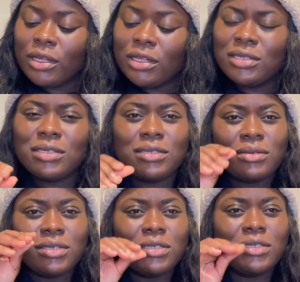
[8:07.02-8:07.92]

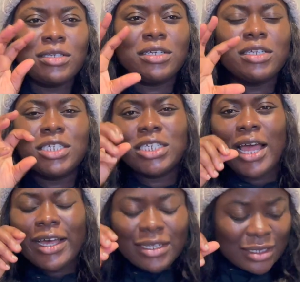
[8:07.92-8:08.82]
It
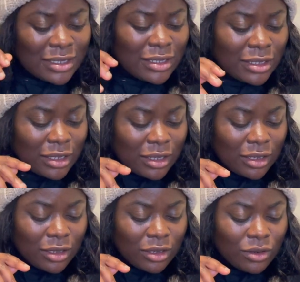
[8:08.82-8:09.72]
shines,
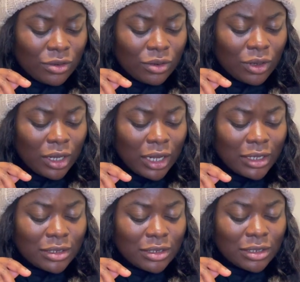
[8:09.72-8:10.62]
you know,
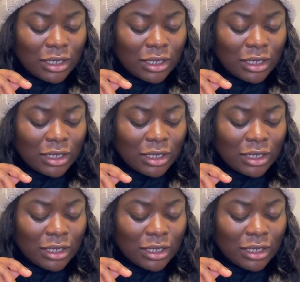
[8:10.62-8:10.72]
and